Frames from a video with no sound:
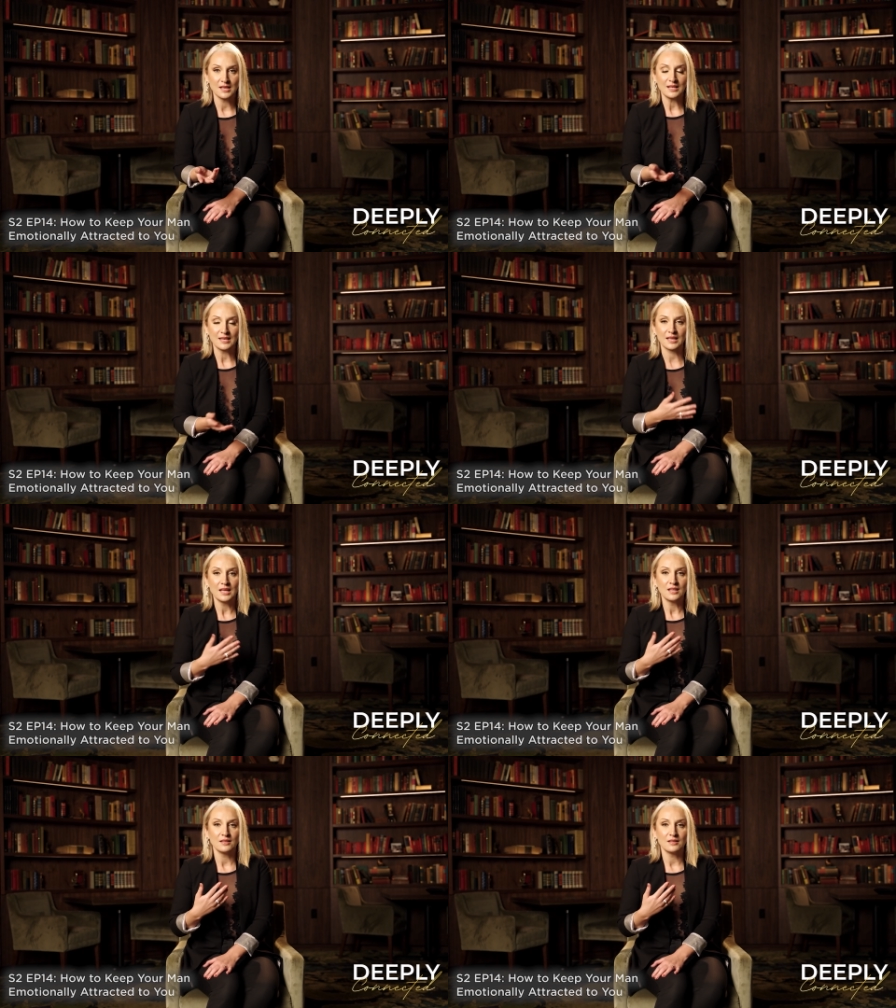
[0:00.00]

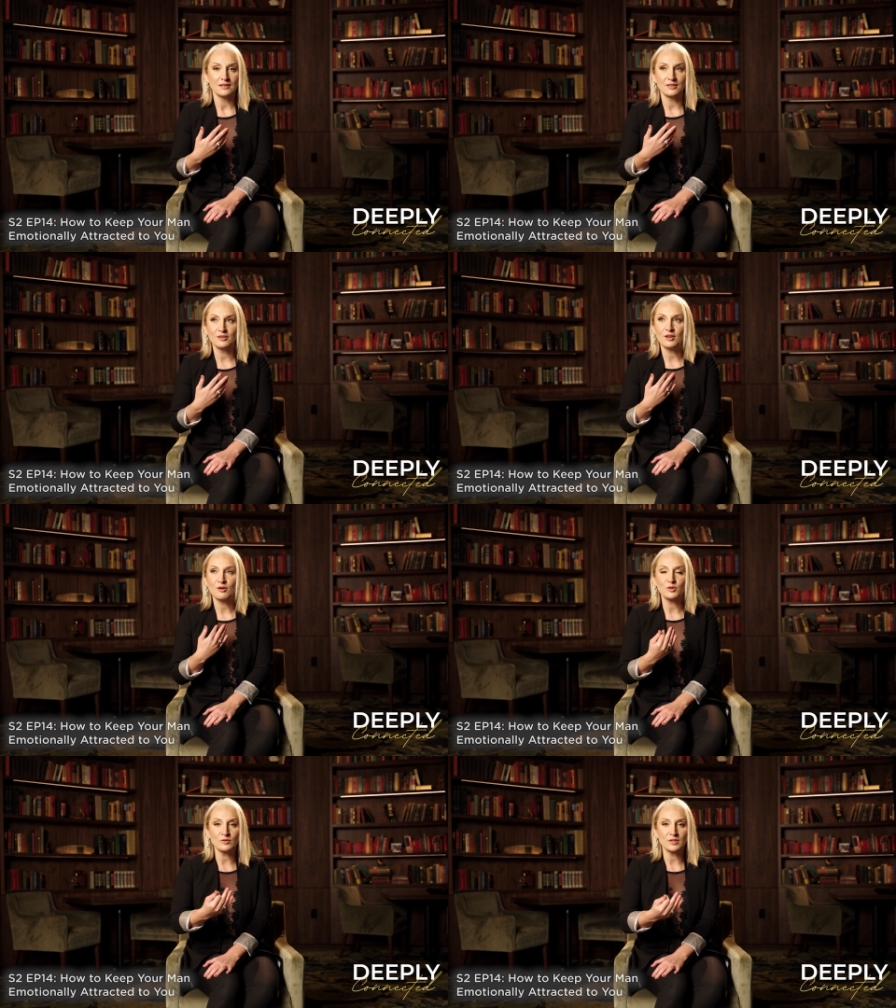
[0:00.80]
Like, you
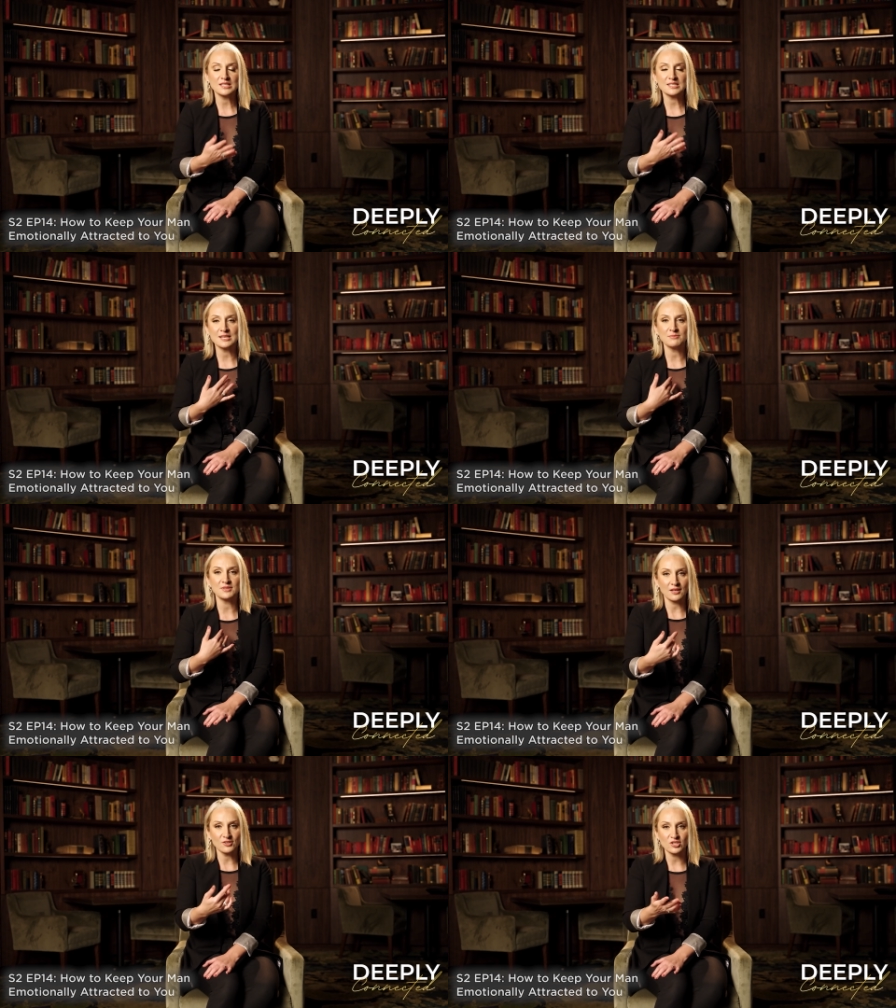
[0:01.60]
need some
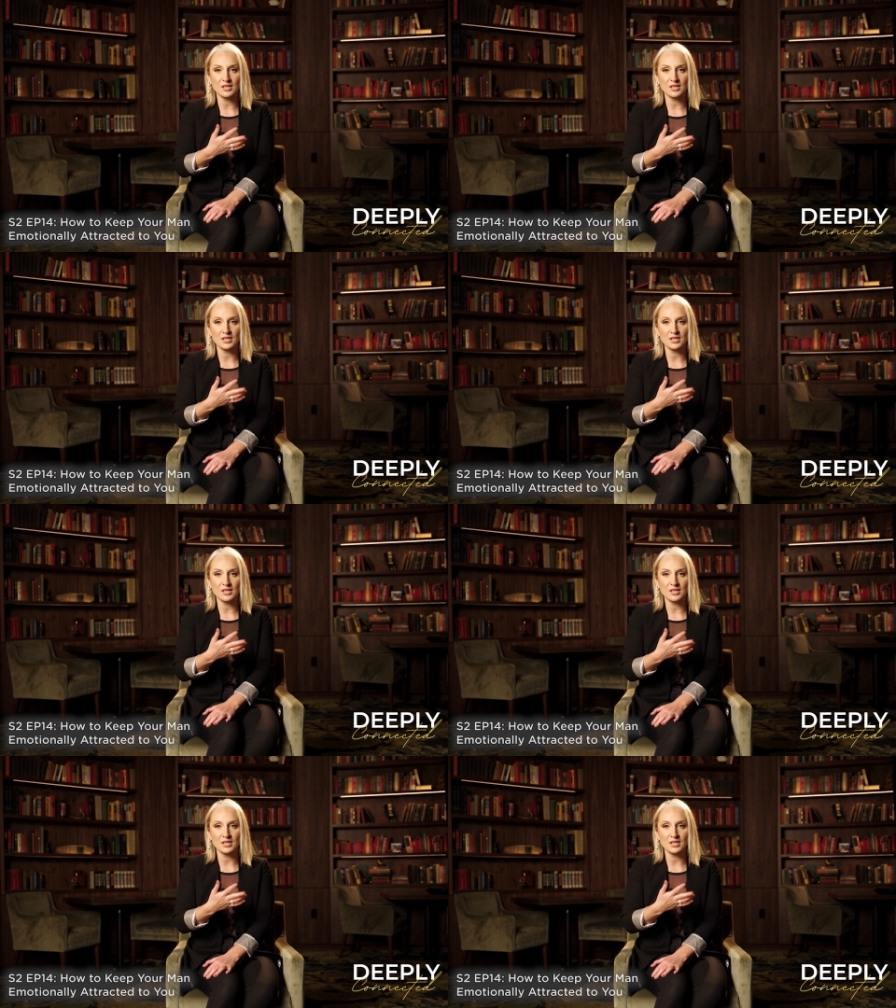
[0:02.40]
tension